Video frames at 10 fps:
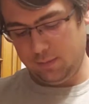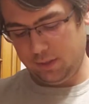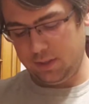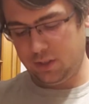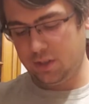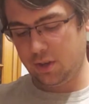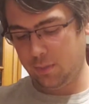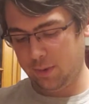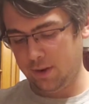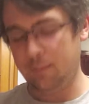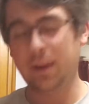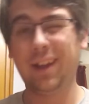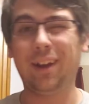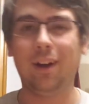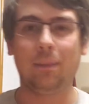Well, let's just open up
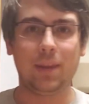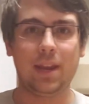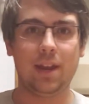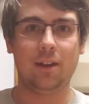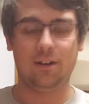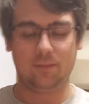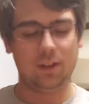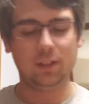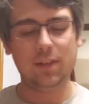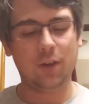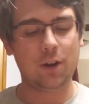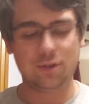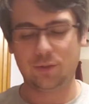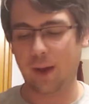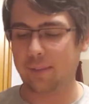my copy here. I'll leave
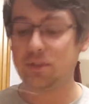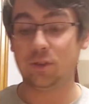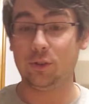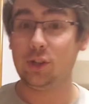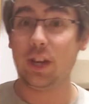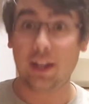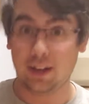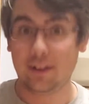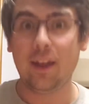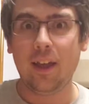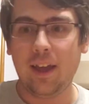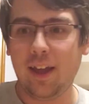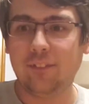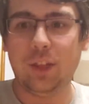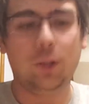hers wrapped so she can
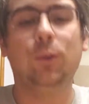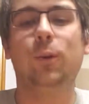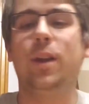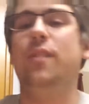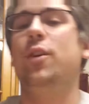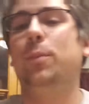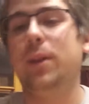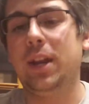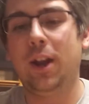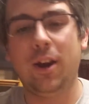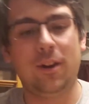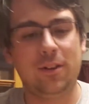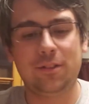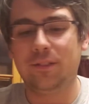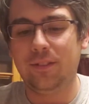have the glory of opening
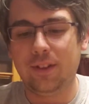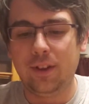hers.